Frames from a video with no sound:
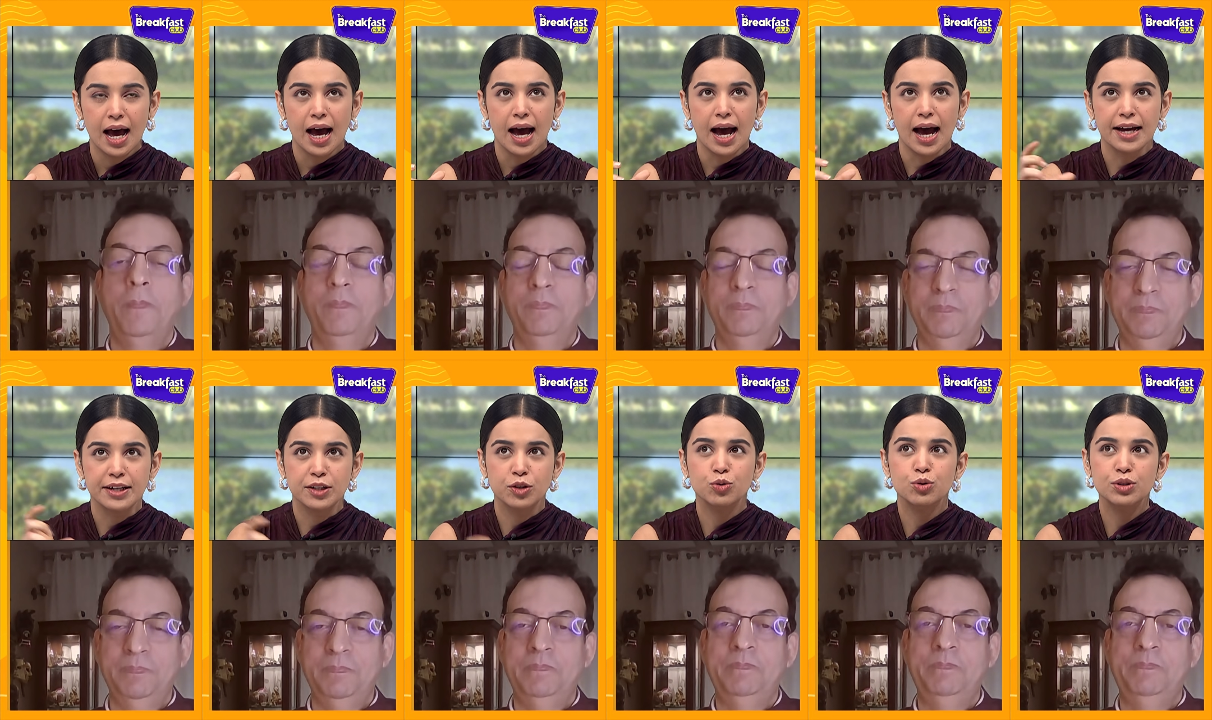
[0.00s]

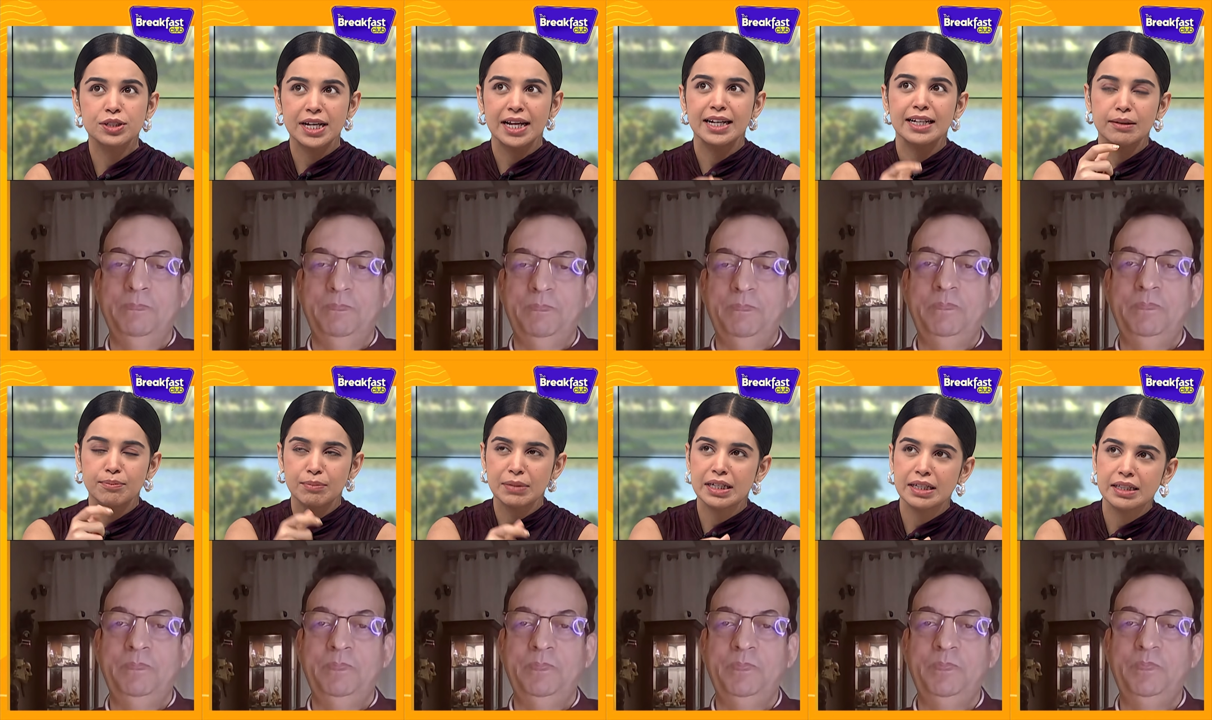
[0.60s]
Speaker 1: are you
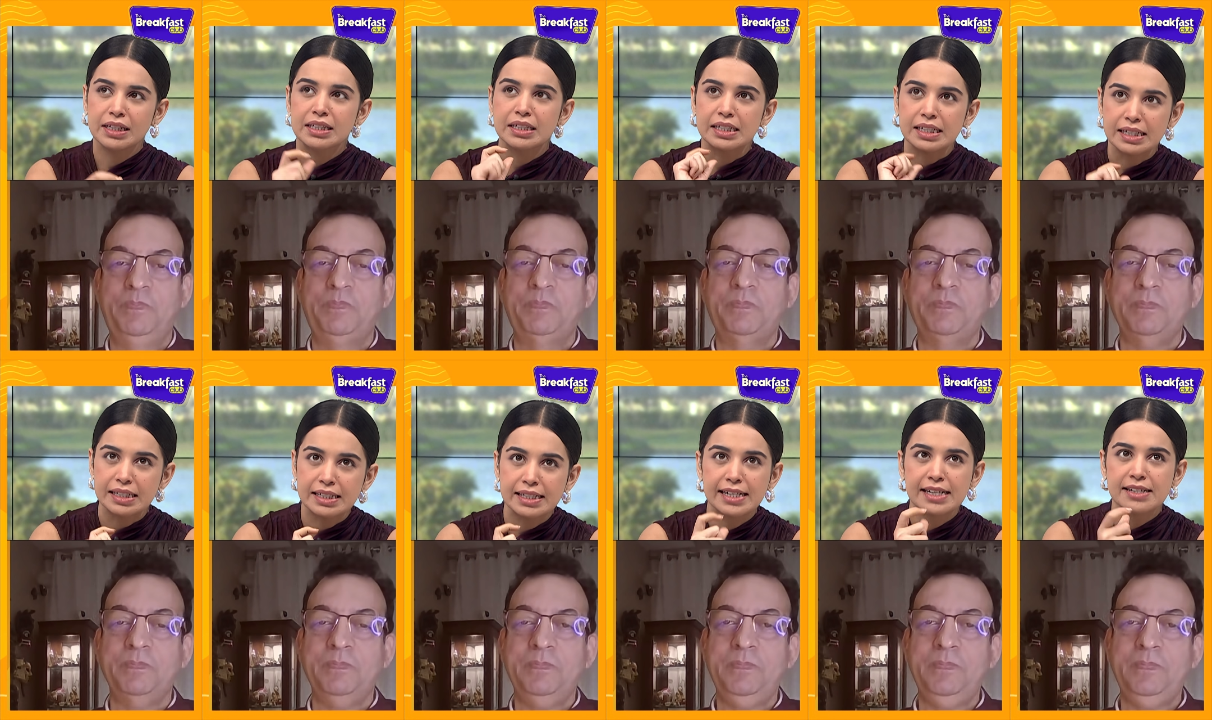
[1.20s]
telling me that
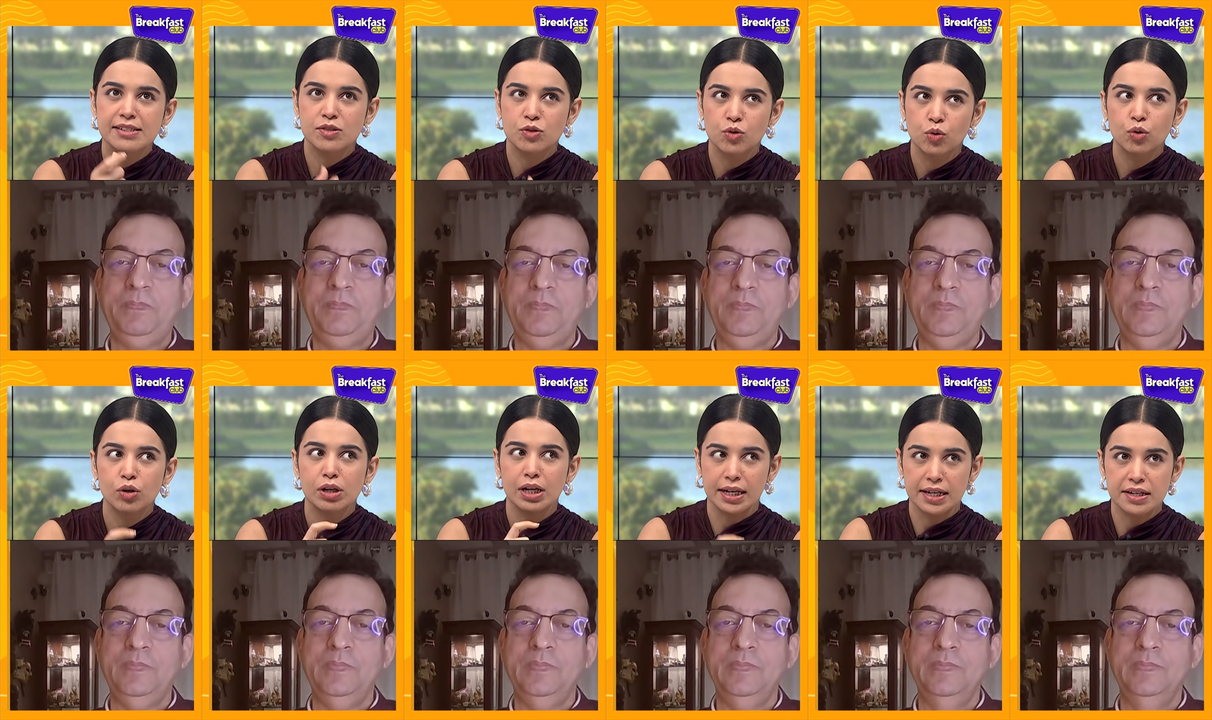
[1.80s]
India's
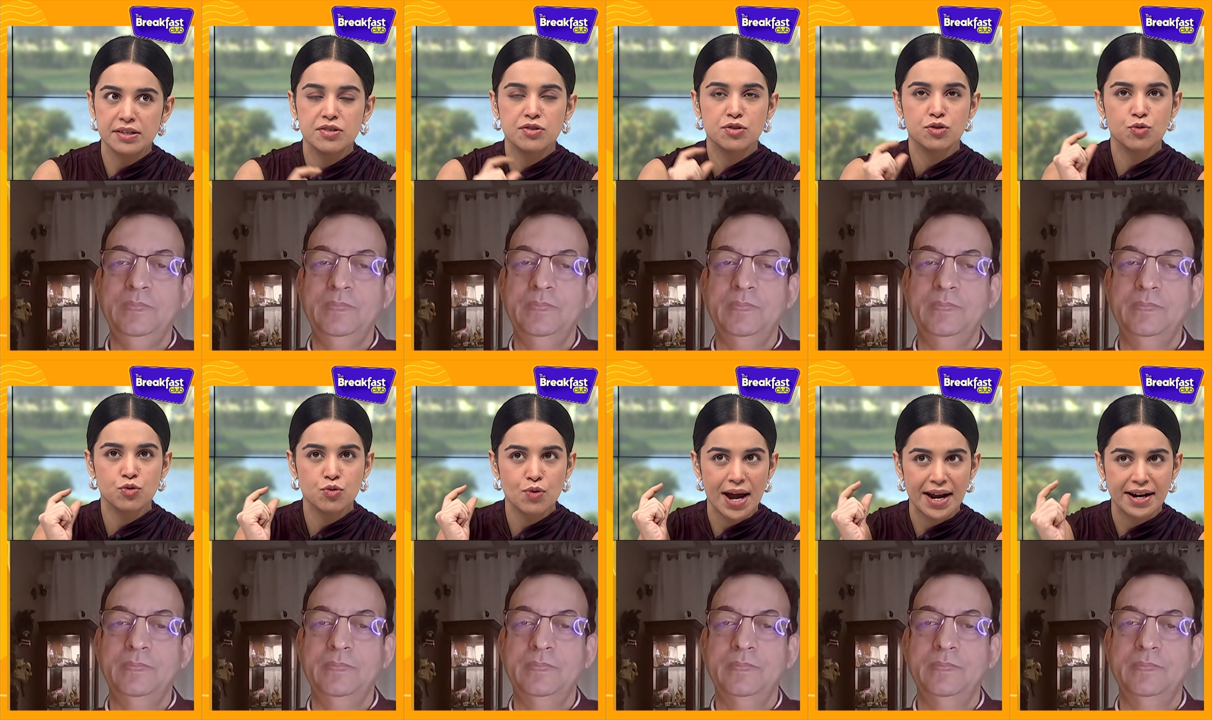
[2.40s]
goal is
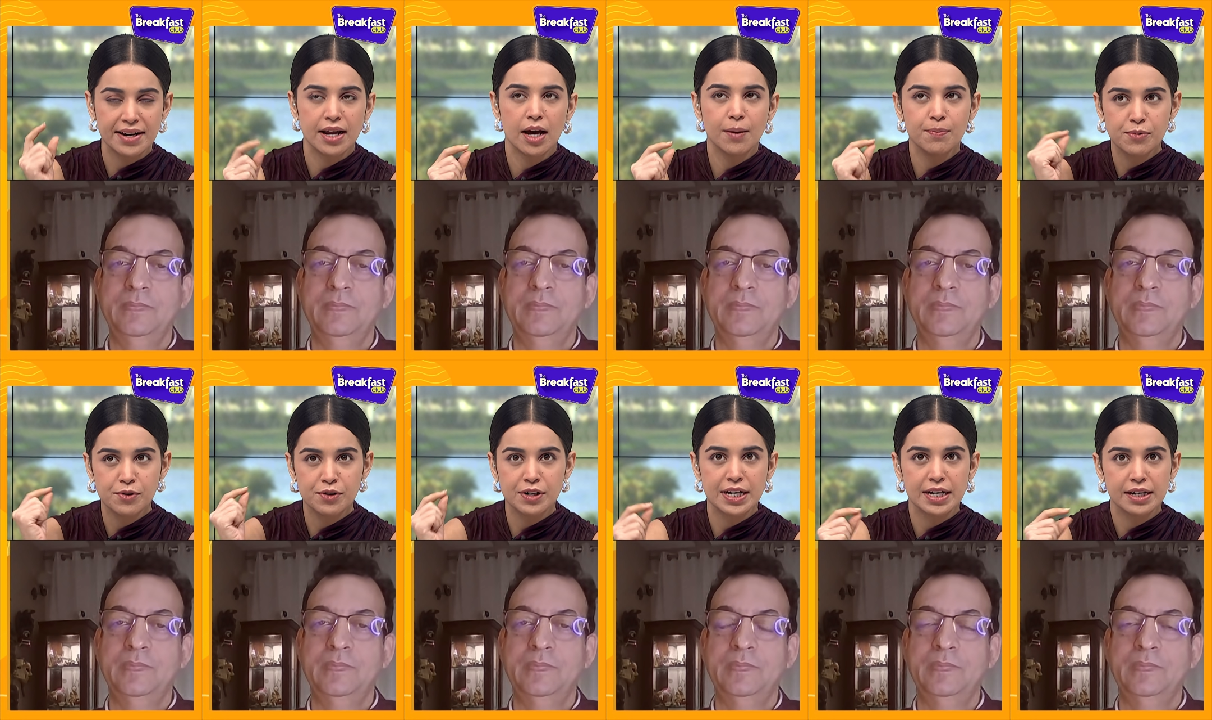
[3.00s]
to end
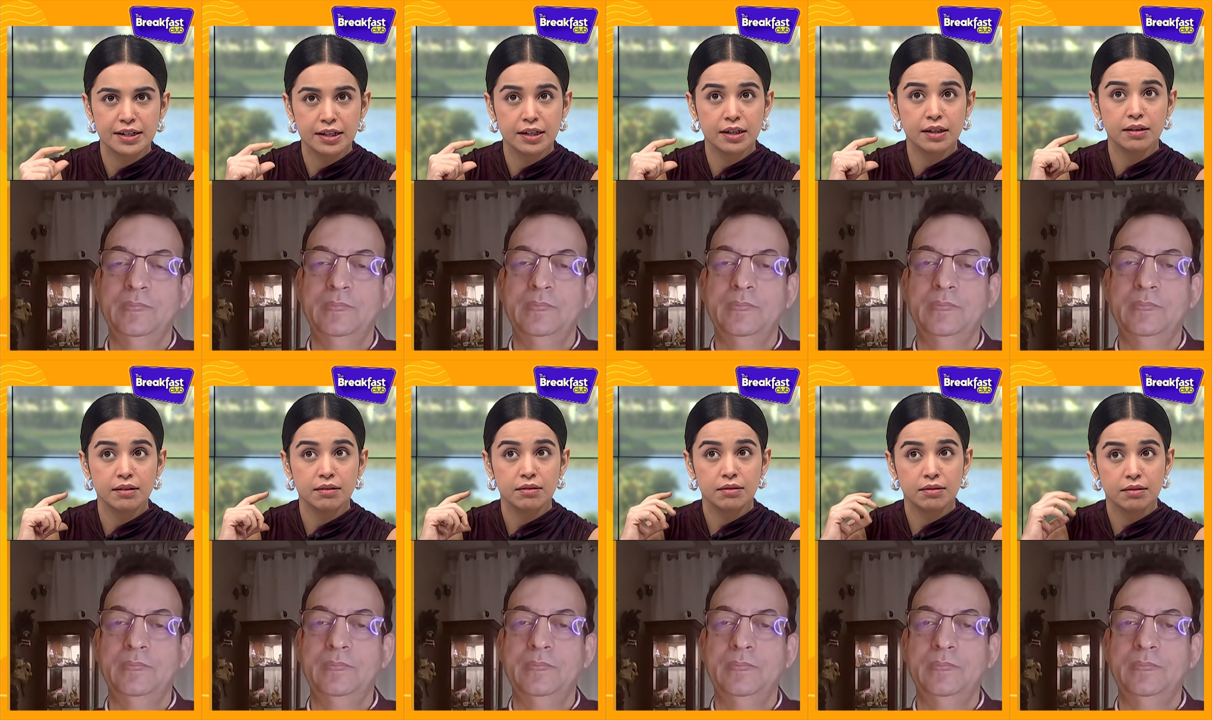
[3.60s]
up
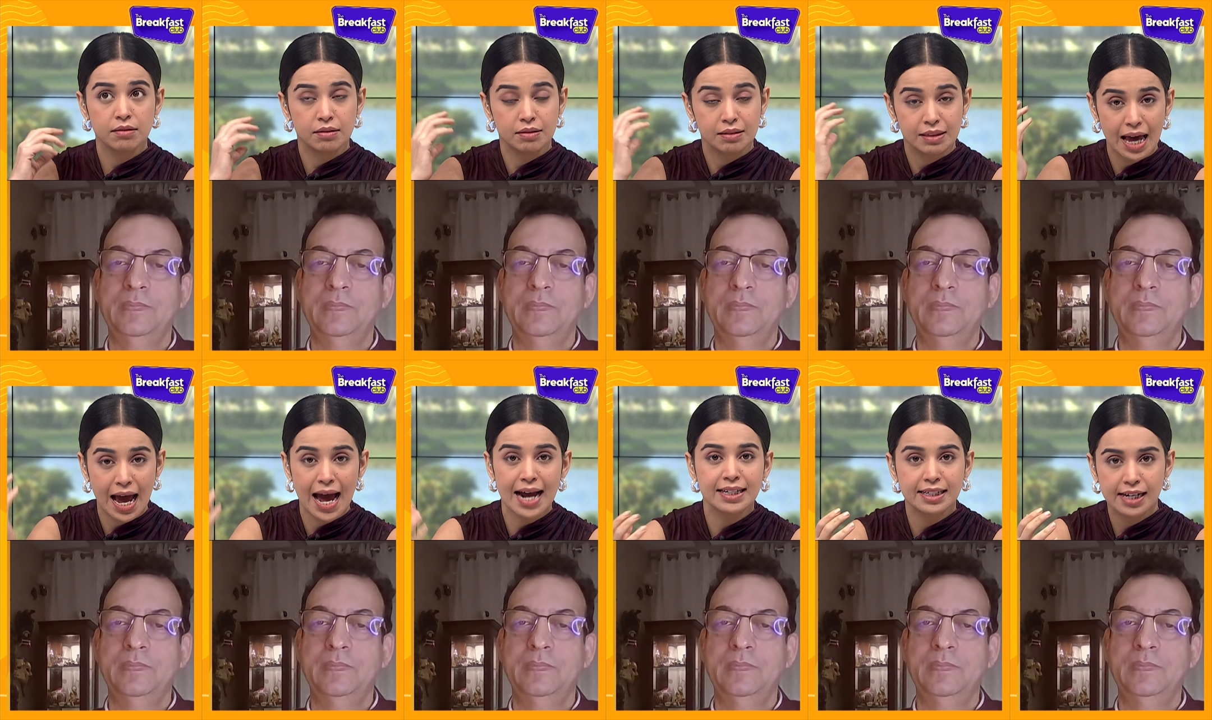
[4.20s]
creating
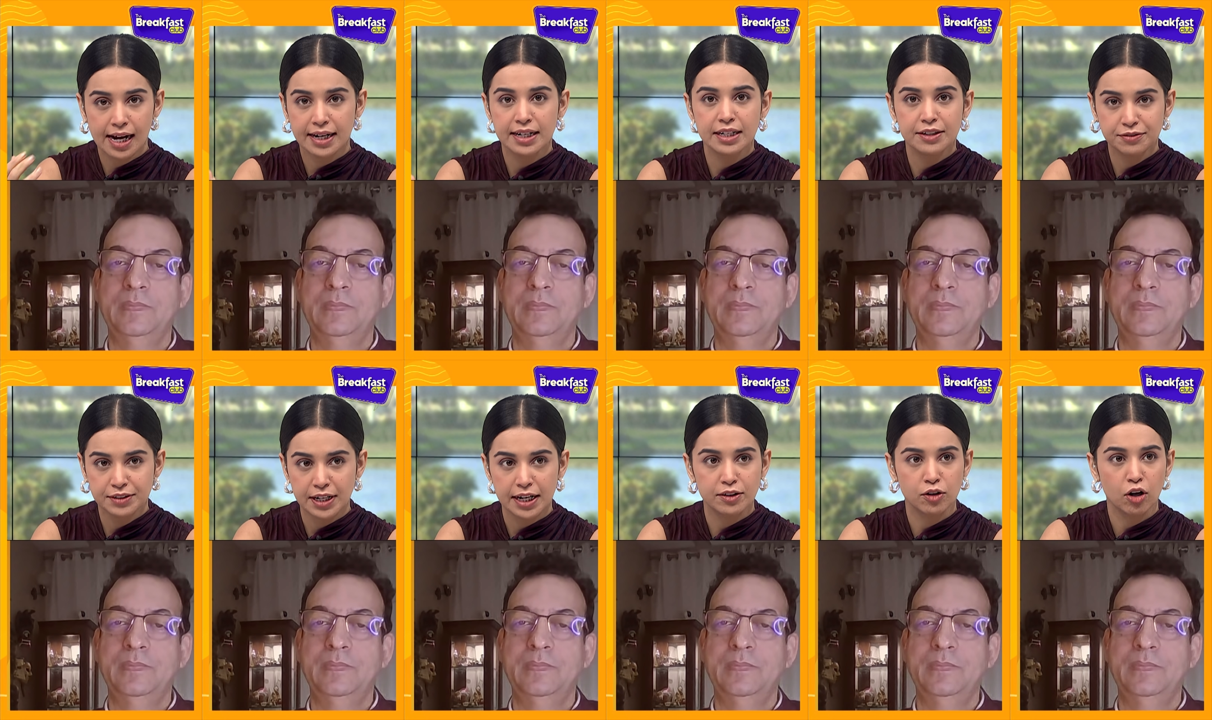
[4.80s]
that kind
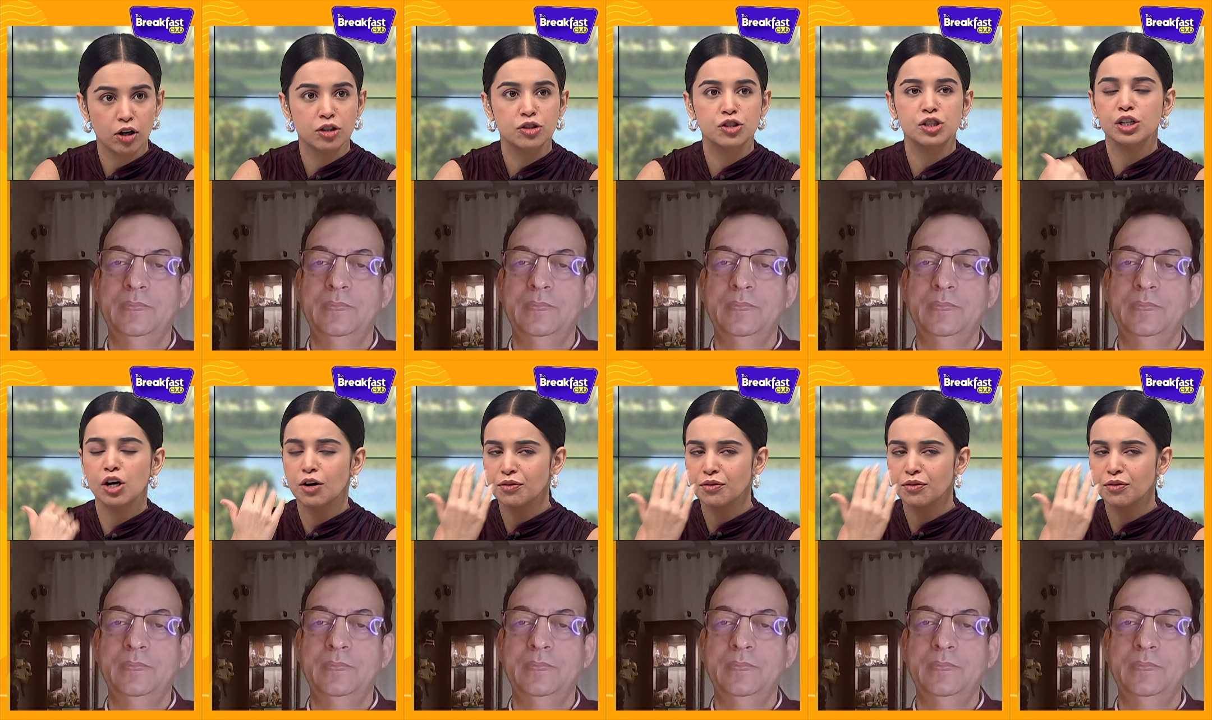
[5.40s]
of technology?